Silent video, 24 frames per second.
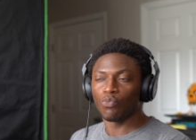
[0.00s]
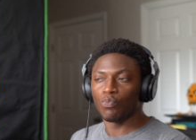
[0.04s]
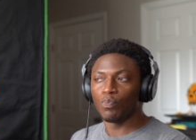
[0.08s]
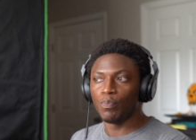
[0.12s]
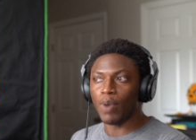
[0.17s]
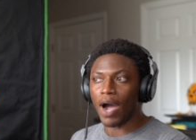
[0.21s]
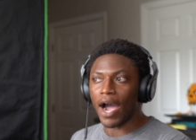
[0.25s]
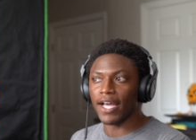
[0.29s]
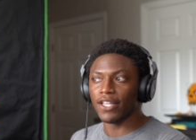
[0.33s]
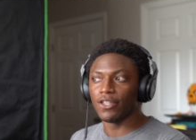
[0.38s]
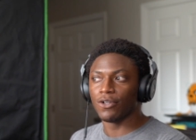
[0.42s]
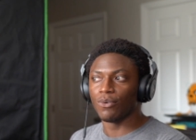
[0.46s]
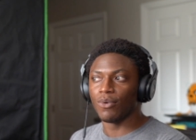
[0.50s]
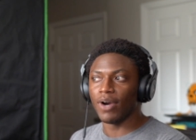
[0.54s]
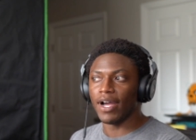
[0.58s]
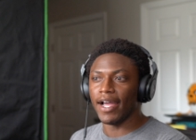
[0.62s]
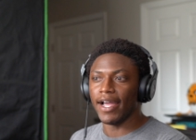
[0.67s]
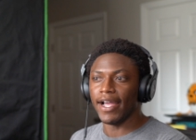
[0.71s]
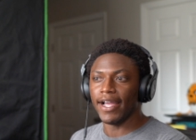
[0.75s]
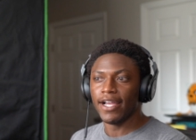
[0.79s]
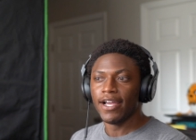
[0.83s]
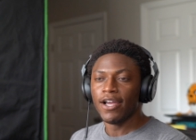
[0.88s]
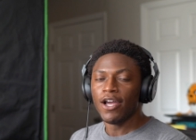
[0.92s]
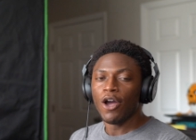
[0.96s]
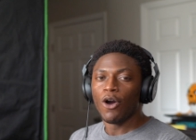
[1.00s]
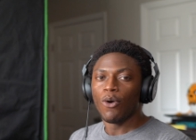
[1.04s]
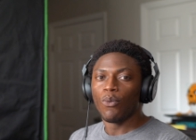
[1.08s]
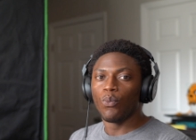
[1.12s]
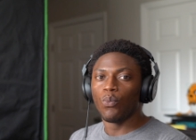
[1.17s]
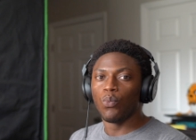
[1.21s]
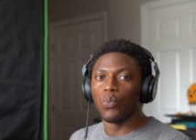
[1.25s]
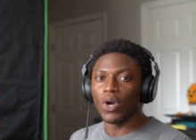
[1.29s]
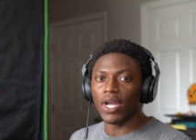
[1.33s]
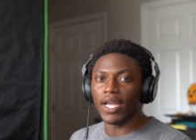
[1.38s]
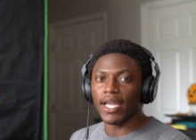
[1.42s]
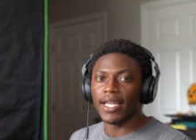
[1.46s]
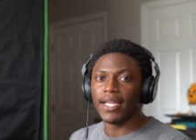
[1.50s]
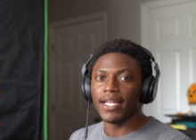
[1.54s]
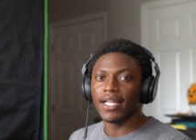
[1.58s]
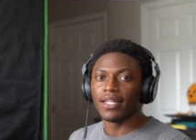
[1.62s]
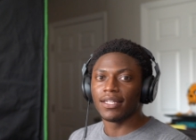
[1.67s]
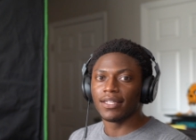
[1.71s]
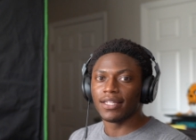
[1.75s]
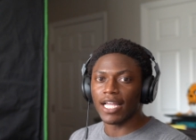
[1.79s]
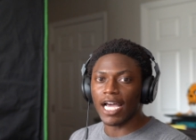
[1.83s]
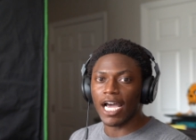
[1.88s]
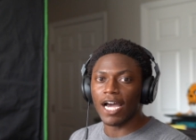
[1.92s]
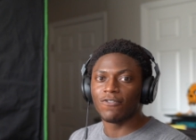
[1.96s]
By the way, we
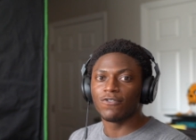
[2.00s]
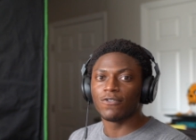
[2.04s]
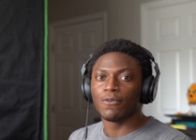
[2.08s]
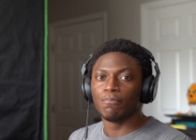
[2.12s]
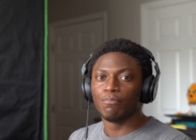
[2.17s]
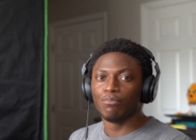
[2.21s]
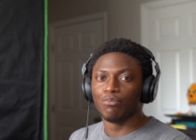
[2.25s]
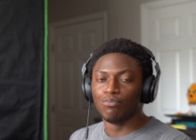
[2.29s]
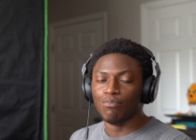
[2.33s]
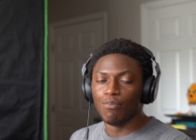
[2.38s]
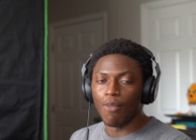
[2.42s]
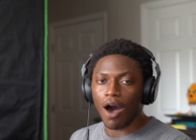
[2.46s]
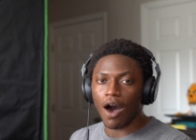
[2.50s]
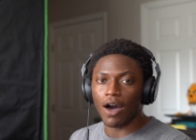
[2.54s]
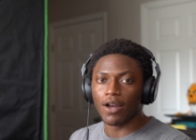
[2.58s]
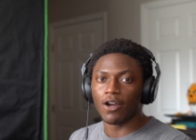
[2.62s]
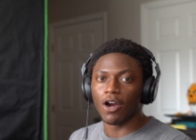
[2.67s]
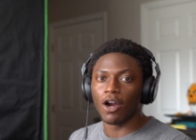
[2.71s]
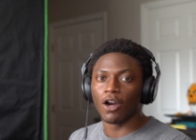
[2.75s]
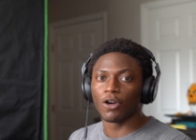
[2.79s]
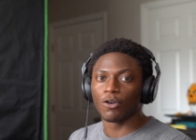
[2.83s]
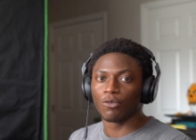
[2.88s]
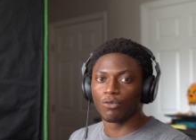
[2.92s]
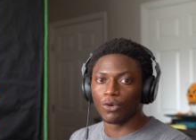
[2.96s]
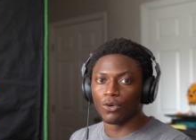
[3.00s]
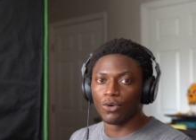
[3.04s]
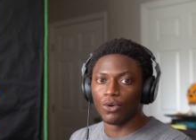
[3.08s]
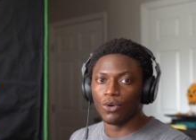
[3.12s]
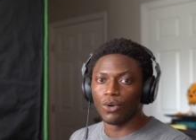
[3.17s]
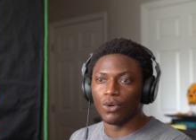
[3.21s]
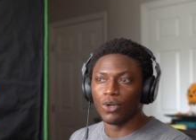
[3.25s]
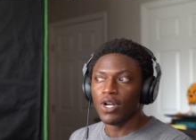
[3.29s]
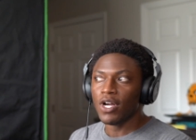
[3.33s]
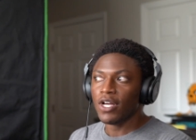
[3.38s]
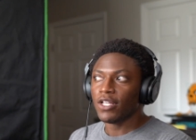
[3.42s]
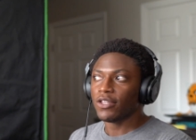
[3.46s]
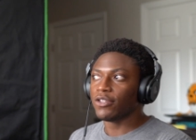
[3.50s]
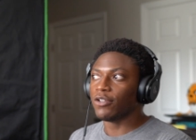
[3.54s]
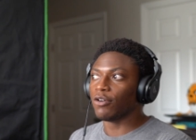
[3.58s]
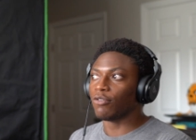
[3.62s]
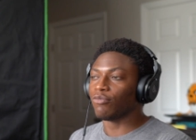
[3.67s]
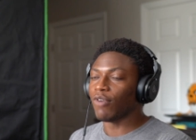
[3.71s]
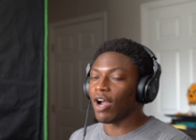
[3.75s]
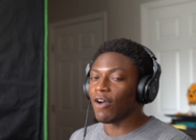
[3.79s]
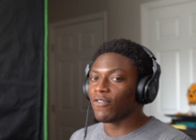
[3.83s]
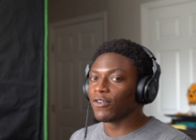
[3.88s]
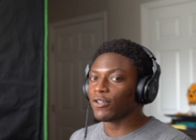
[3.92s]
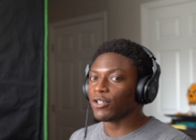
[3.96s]
left monarch rule. The
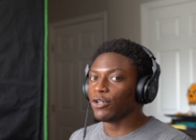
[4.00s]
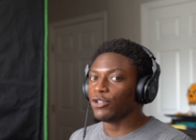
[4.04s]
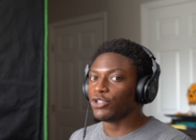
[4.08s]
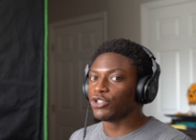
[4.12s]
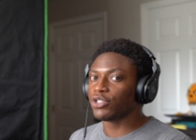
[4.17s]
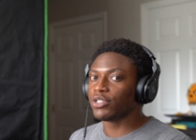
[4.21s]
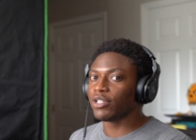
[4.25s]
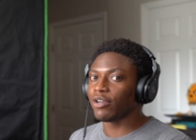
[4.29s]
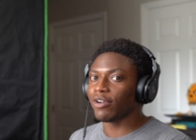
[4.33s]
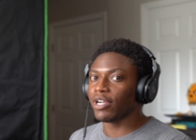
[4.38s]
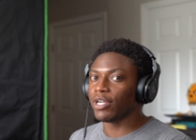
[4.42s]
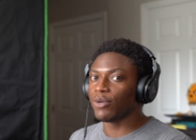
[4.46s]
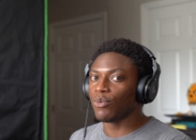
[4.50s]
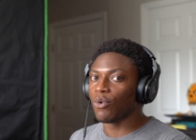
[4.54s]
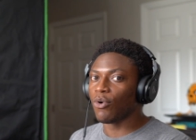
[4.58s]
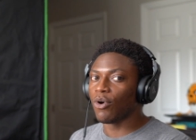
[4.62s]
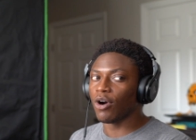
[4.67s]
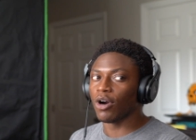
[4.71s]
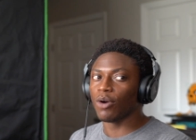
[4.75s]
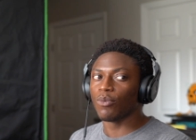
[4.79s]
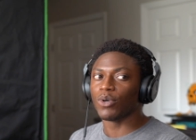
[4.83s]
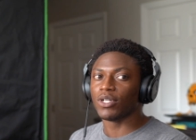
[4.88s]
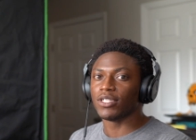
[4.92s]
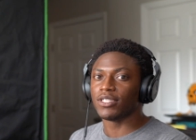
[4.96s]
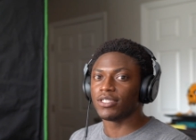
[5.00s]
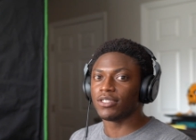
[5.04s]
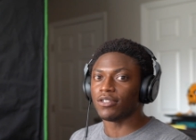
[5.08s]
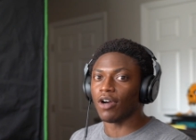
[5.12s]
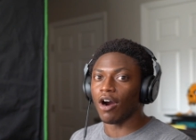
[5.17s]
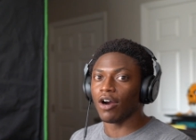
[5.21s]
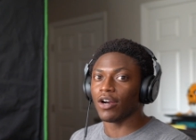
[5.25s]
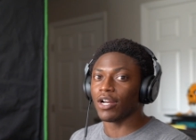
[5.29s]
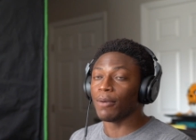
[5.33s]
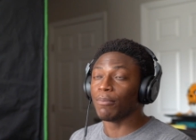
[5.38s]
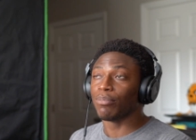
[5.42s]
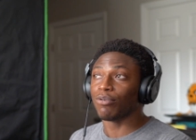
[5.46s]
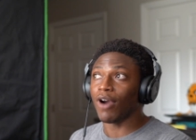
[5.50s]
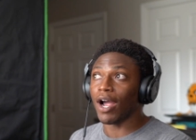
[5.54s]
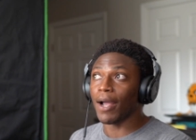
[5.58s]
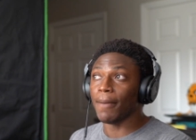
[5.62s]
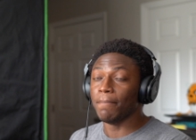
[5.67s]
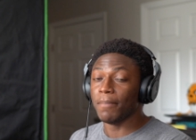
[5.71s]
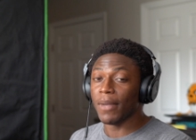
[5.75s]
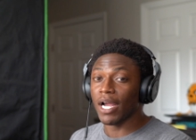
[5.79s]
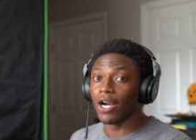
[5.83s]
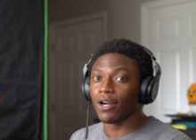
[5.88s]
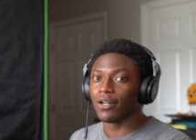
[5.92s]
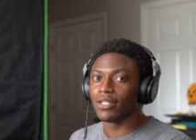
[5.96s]
Revolutionary War was started
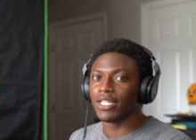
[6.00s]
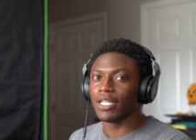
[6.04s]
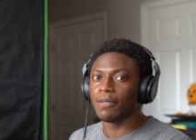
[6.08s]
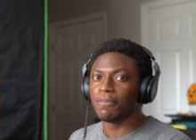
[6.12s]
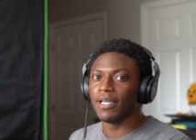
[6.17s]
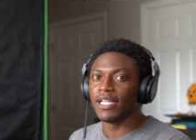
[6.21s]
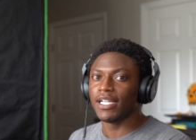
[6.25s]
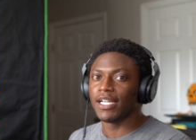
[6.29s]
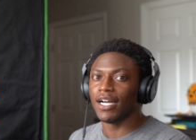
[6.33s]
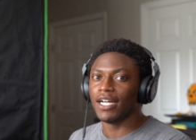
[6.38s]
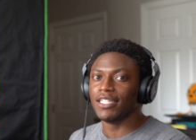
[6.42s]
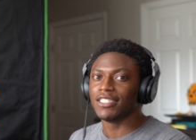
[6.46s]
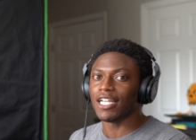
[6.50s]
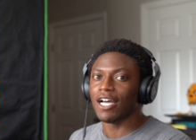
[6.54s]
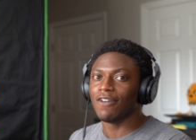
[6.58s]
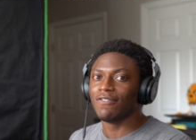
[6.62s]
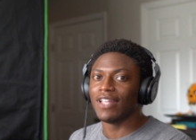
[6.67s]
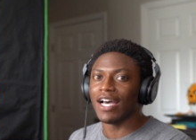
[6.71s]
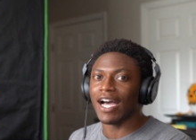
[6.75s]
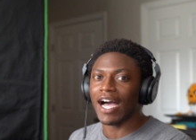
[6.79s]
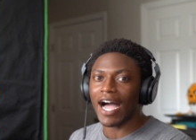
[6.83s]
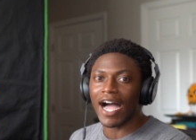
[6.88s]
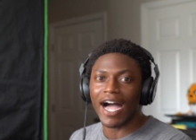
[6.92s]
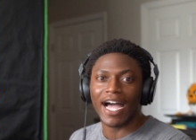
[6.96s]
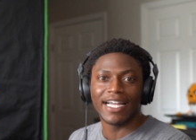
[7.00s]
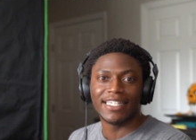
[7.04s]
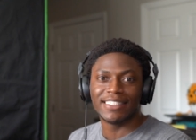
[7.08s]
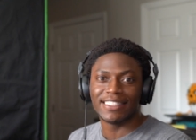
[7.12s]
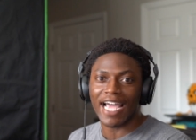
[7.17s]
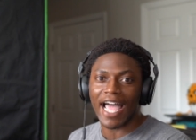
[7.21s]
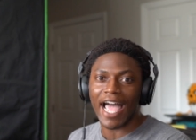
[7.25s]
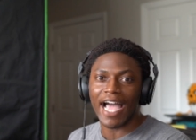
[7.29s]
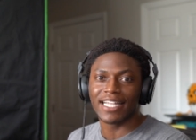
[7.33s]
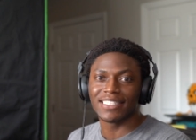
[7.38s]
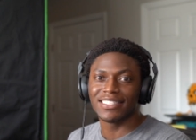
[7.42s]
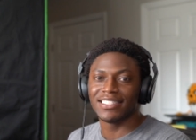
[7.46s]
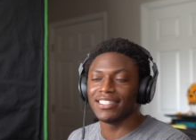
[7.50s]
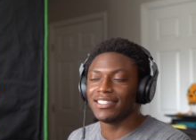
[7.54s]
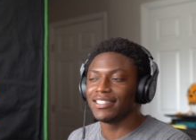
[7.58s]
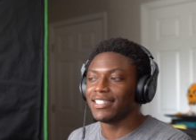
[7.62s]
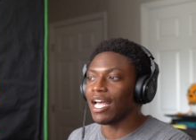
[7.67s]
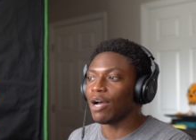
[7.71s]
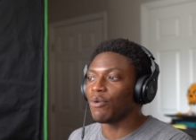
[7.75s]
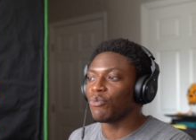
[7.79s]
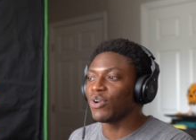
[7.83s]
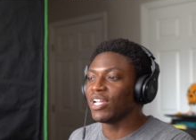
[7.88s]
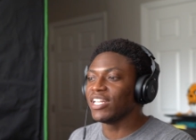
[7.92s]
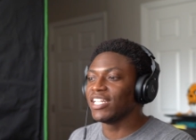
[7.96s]
primarily because of the high taxes
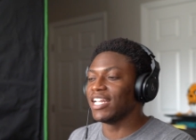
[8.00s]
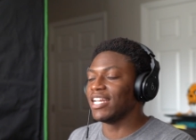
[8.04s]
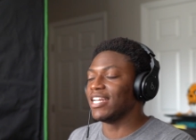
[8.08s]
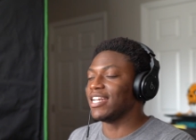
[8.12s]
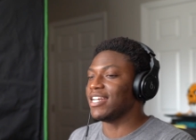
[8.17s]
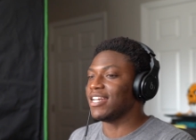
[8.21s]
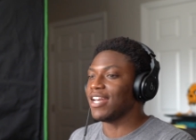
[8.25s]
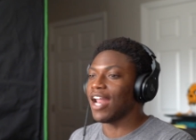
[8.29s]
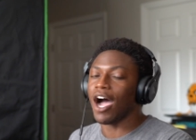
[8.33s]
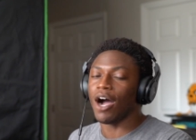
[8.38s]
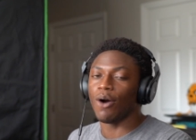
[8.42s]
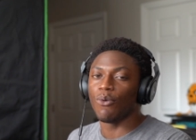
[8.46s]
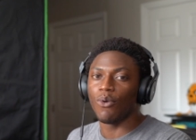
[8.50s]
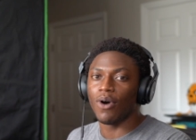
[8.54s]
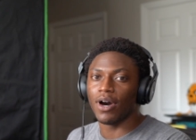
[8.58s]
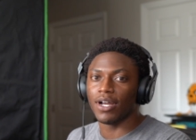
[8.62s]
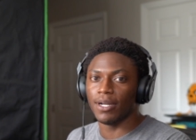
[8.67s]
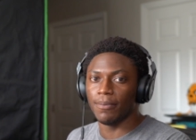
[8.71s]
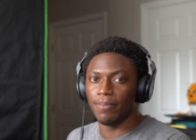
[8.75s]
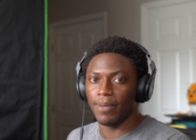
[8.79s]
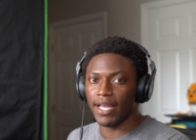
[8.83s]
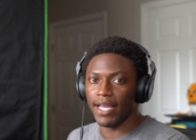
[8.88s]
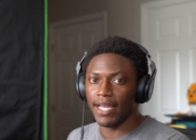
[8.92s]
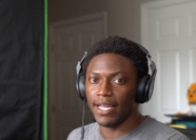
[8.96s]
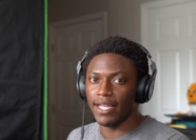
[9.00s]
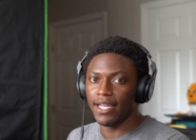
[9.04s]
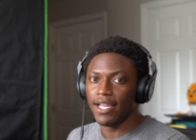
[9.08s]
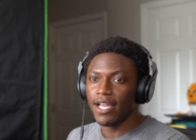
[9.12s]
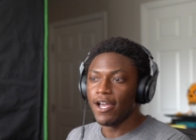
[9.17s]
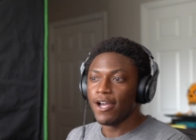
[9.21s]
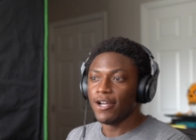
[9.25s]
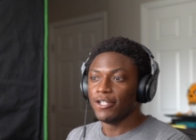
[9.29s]
that we did not want to pay.